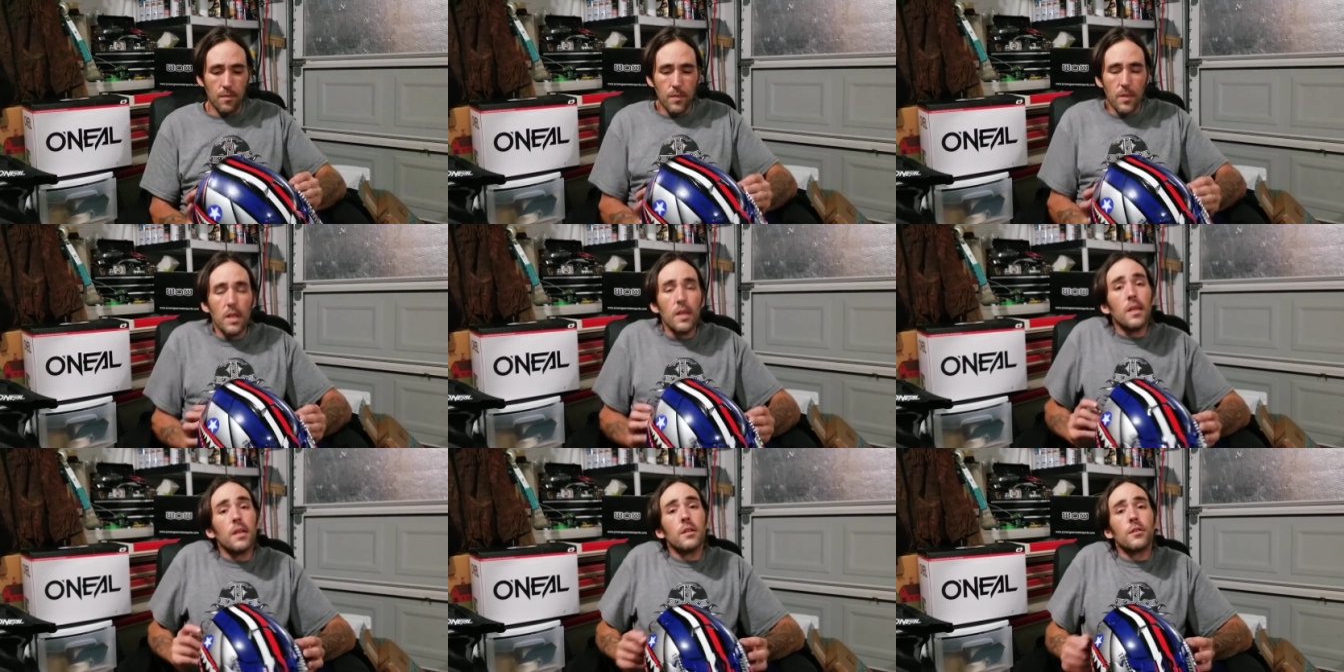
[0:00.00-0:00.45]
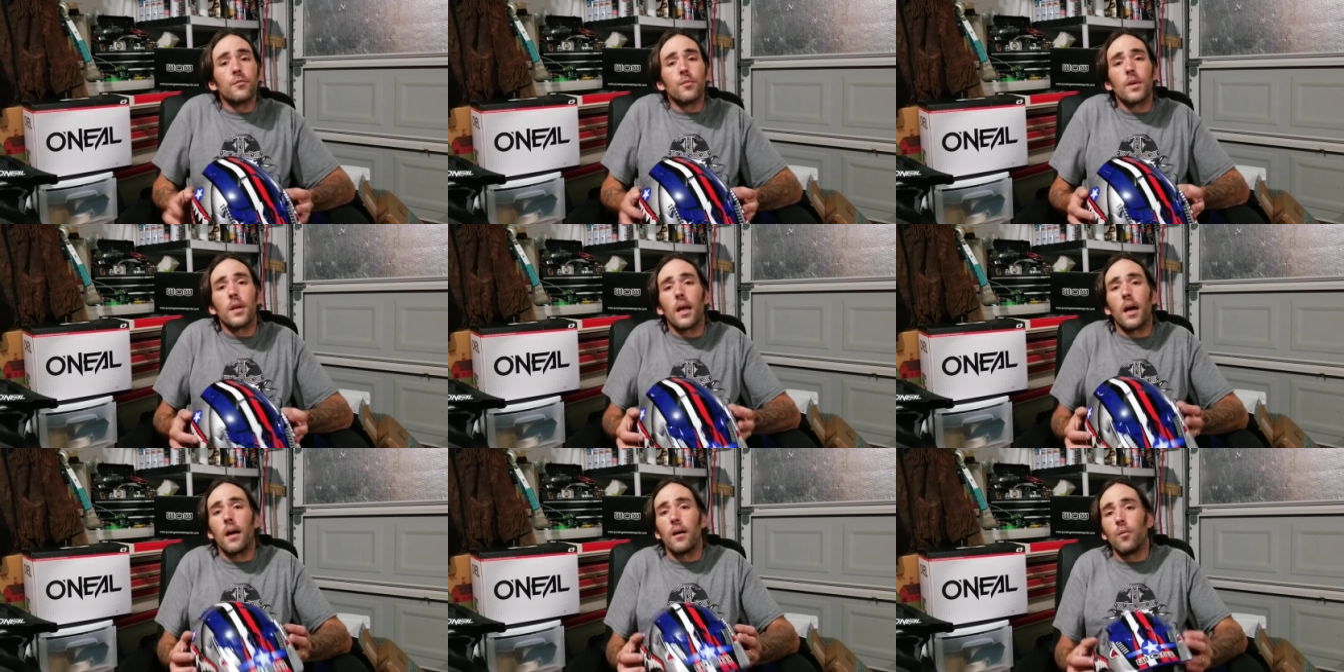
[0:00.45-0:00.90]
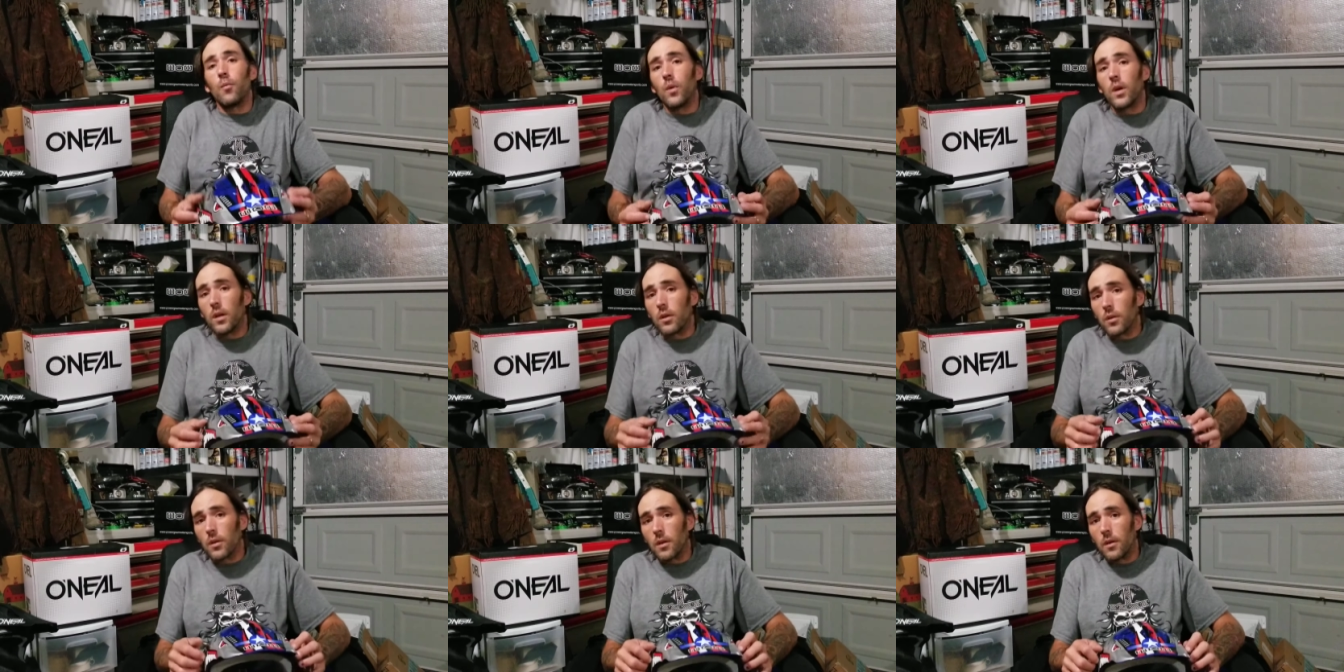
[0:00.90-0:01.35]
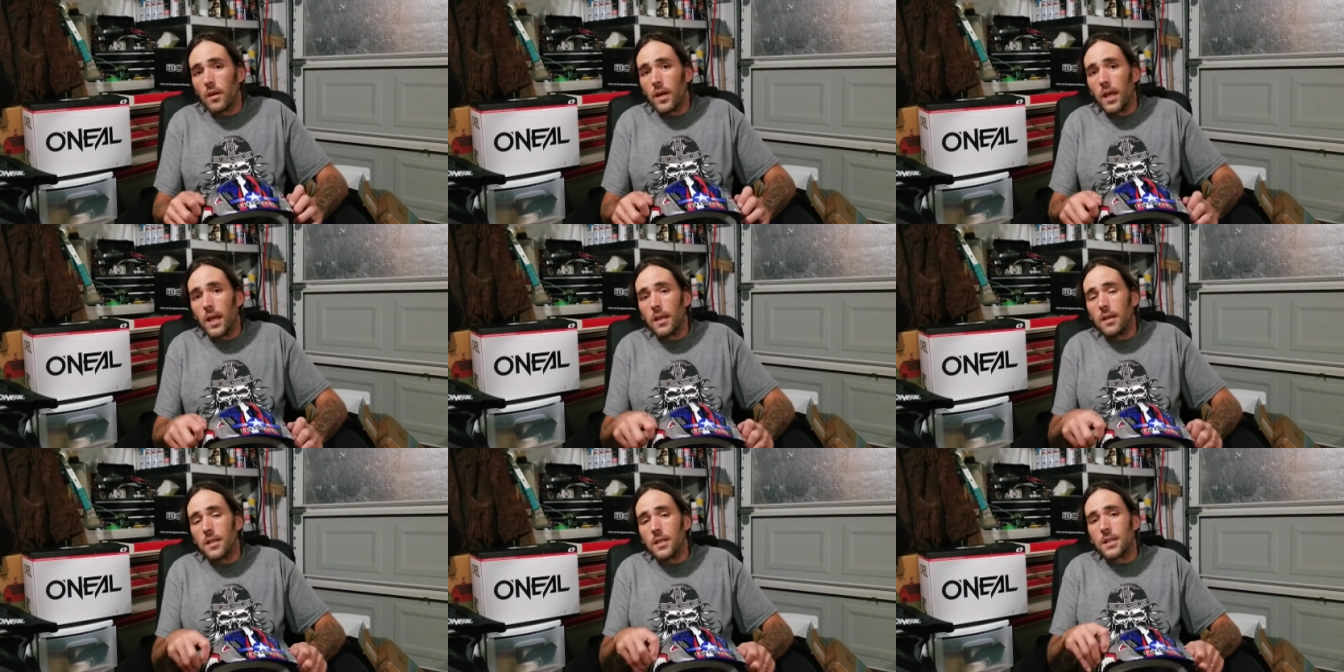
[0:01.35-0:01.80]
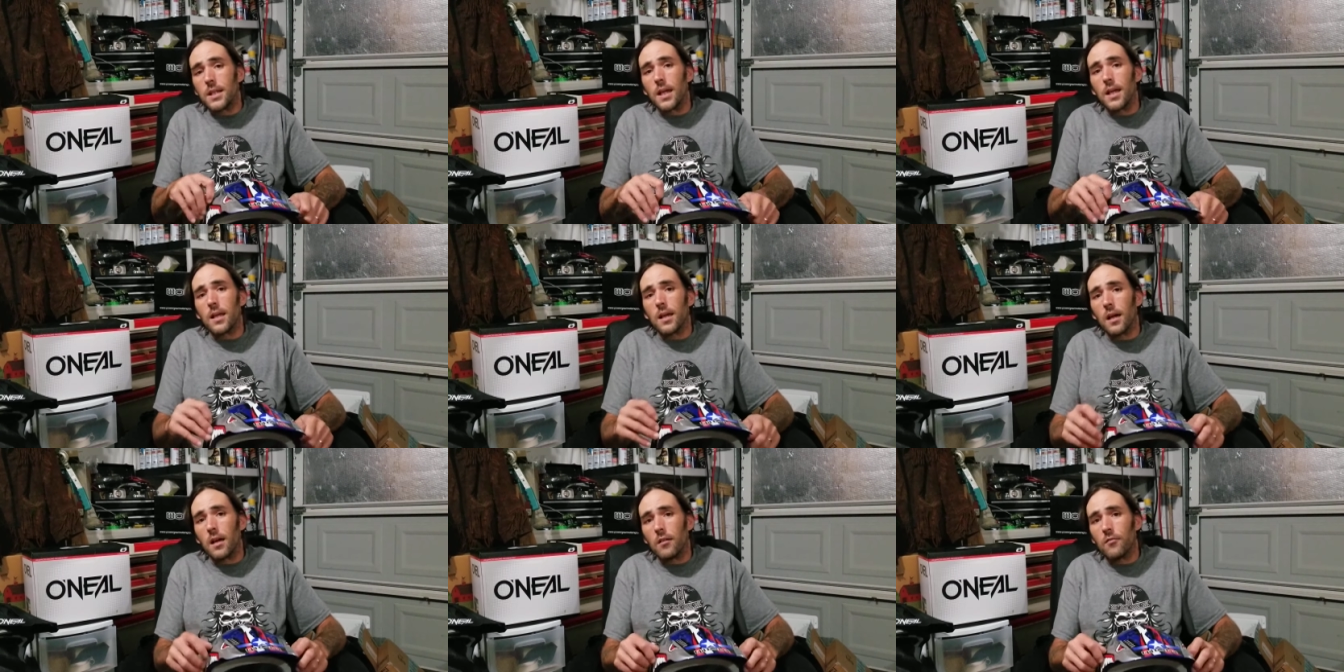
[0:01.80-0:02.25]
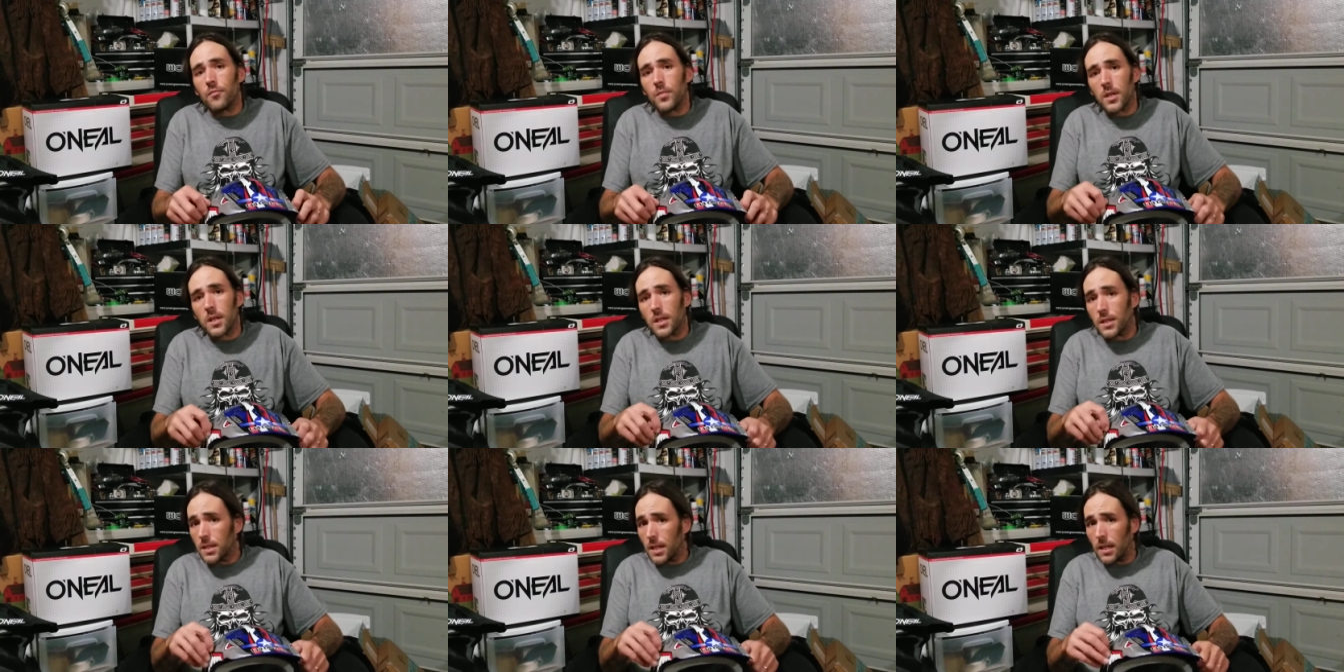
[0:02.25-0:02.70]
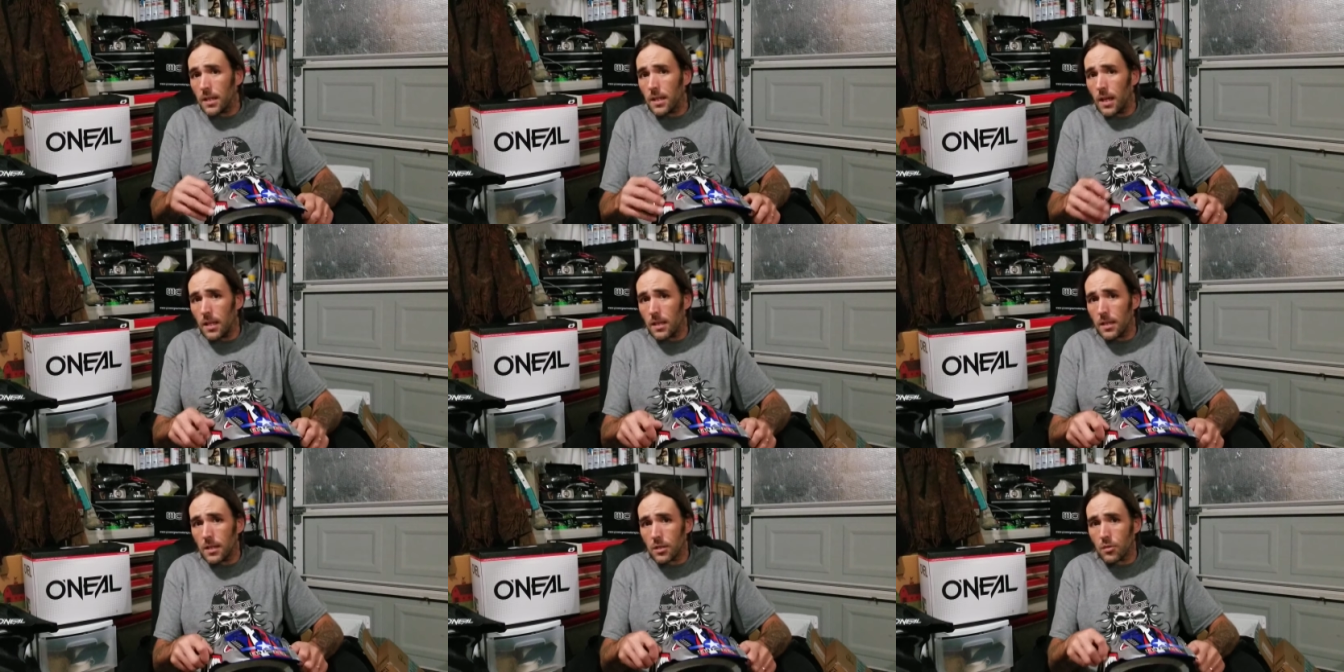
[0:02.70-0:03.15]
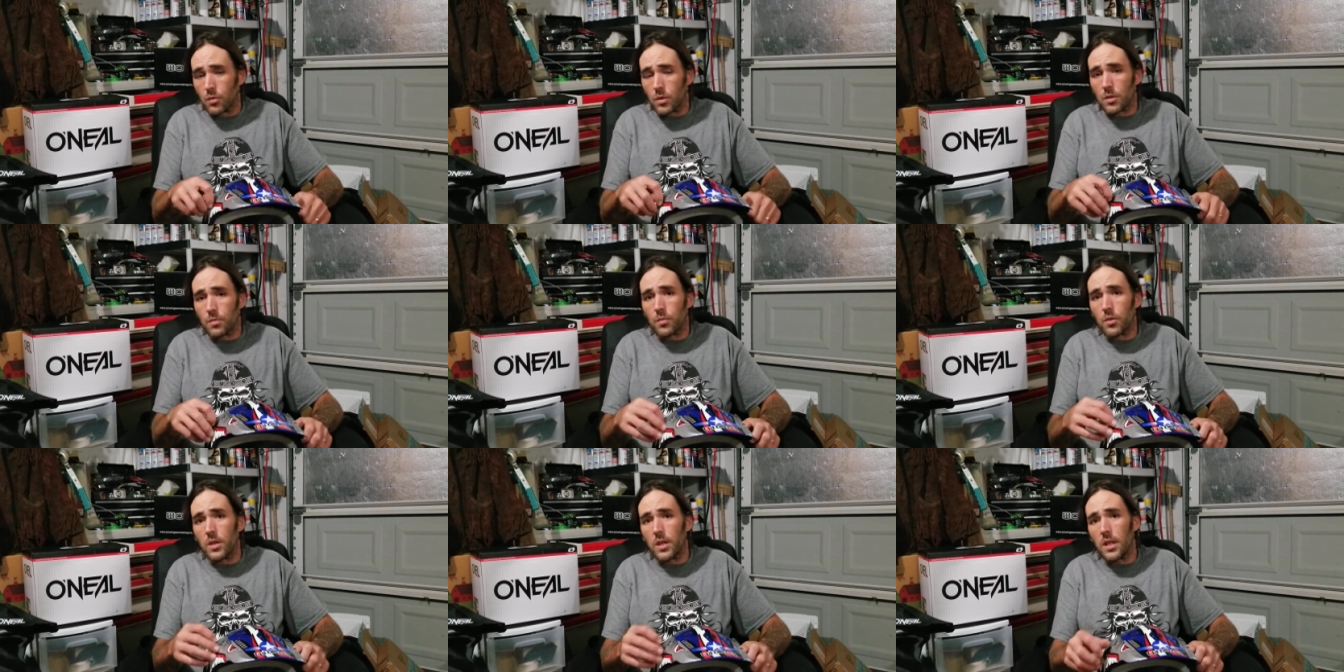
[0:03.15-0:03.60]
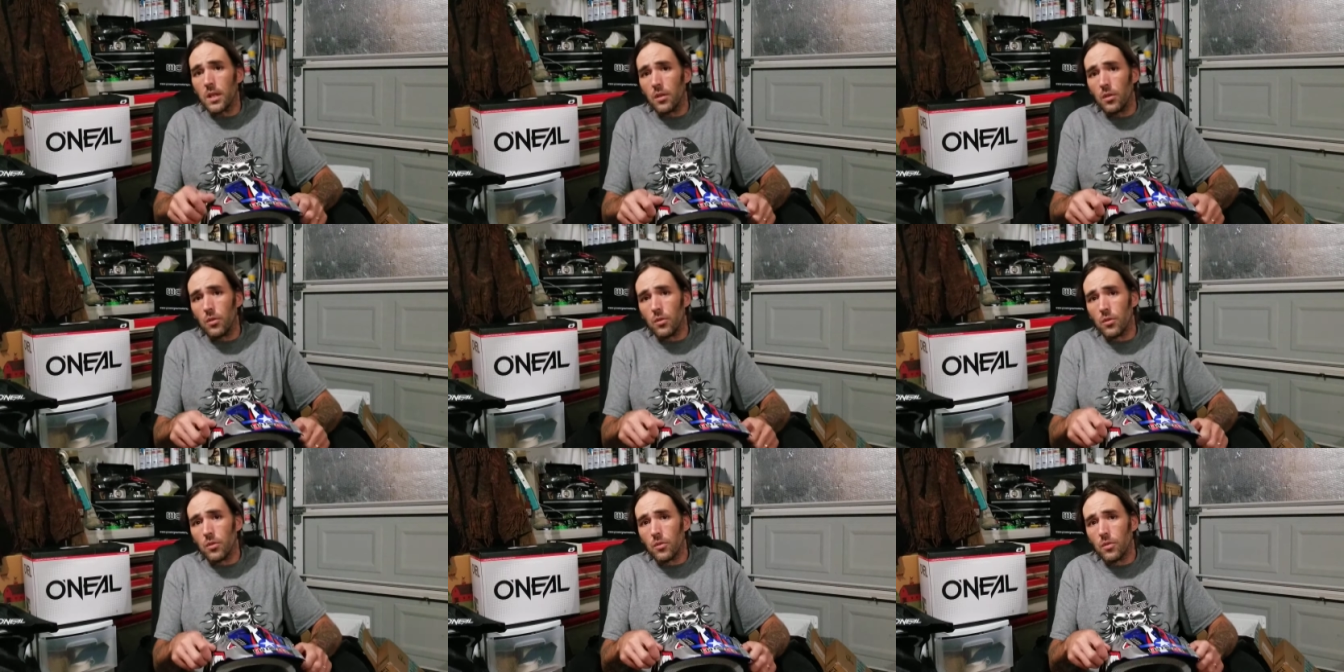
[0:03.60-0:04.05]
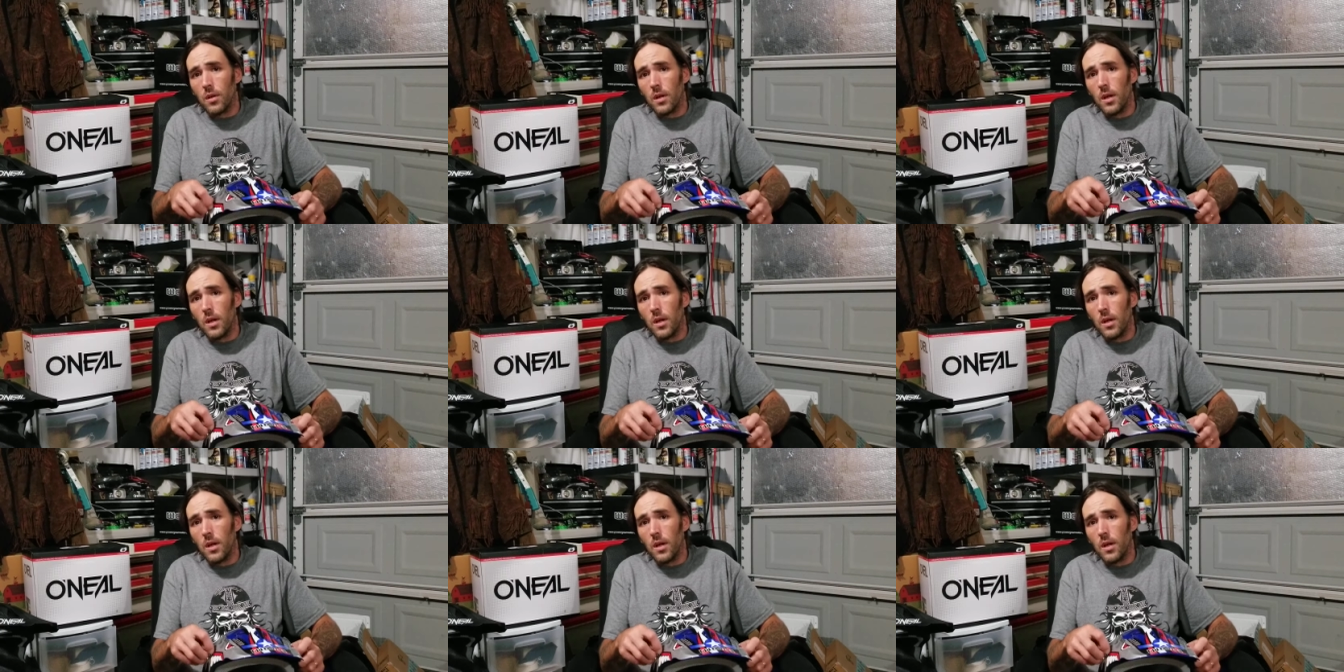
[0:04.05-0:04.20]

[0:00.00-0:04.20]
this one I will go ahead and take off because I thought this was pretty cool.